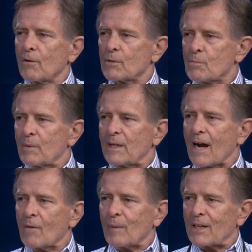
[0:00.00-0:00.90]
he was beat
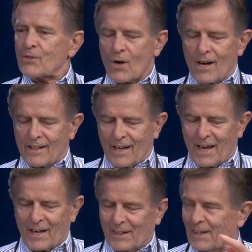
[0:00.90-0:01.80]
out by John
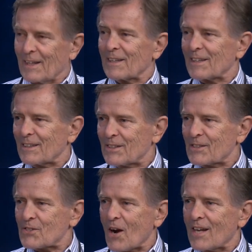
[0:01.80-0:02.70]
Kennedy and
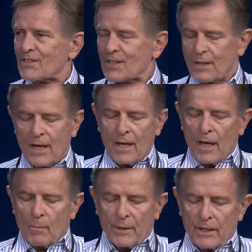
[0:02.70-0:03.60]
Lyndon Johnson.
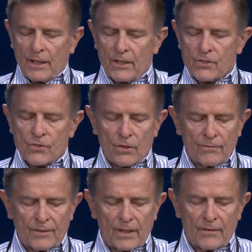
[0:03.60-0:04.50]
But he, he
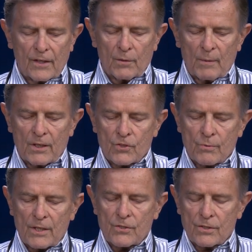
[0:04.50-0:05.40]
served in the
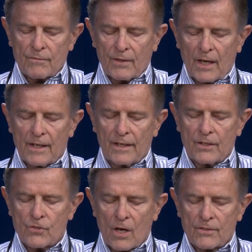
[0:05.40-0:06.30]
administrations of Kennedy,
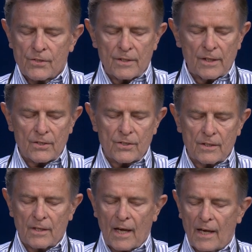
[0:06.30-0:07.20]
Johnson,
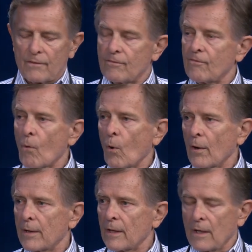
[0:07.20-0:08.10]
Nixon, and
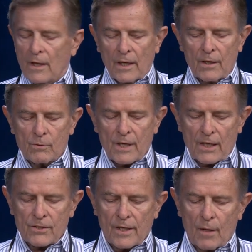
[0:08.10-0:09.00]
Ford, and he was
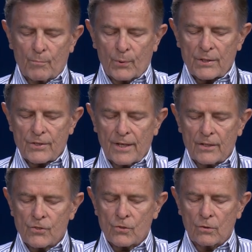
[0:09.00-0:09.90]
actually a
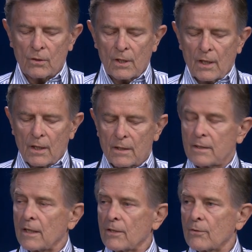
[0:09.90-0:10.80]
presidential
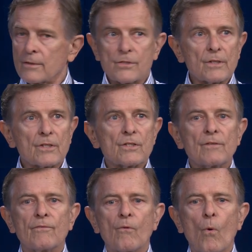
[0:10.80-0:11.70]
contender in
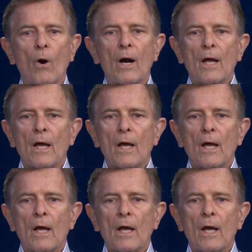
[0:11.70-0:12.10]
sixty-four.